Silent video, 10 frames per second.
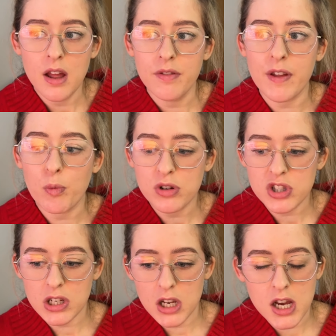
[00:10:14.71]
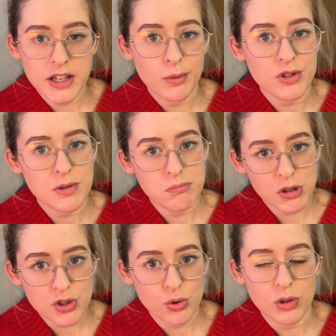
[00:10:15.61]
they want to learn, they want to
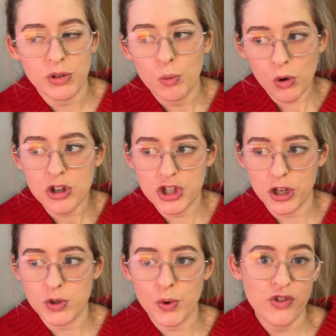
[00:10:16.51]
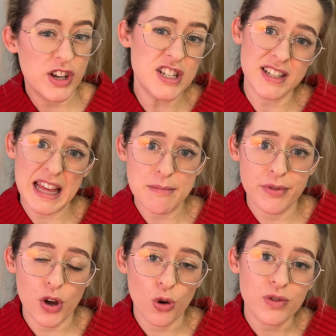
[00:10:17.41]
model, they want to watch you. So if you can just get them
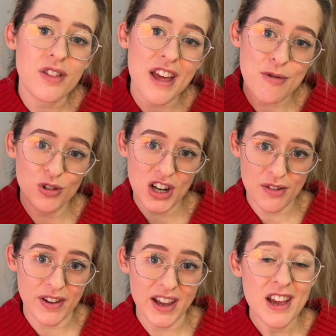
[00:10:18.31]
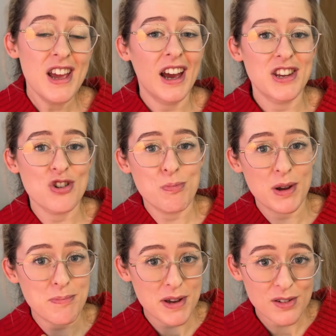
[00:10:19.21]
involved, they will love it and you'll be
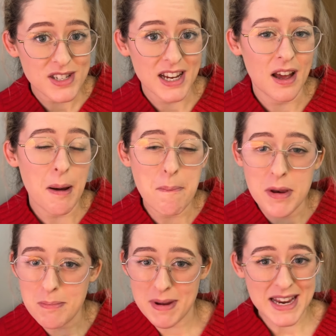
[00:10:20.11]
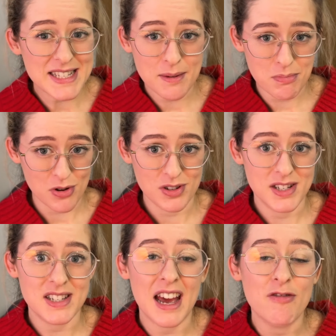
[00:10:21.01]
building an amazing
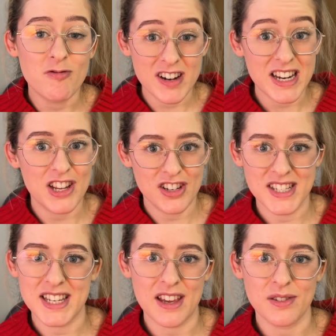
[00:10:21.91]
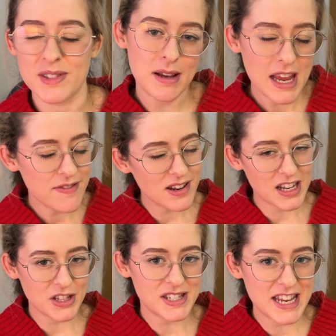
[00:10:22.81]
bond and really good skills. If you like
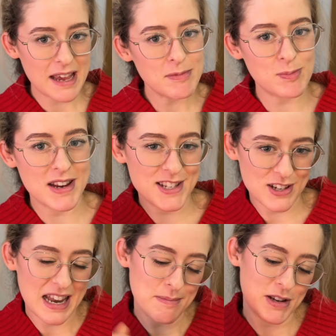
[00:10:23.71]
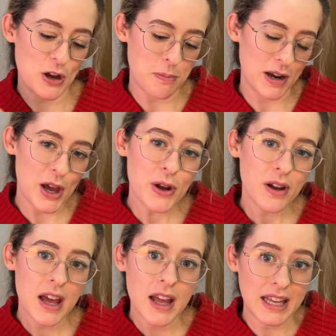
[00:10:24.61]
those tips, please do let me know below.
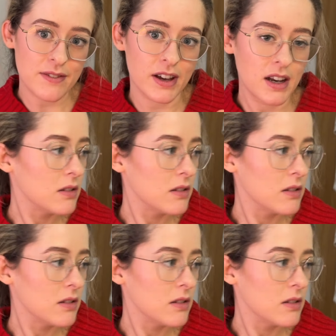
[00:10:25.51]
Give it a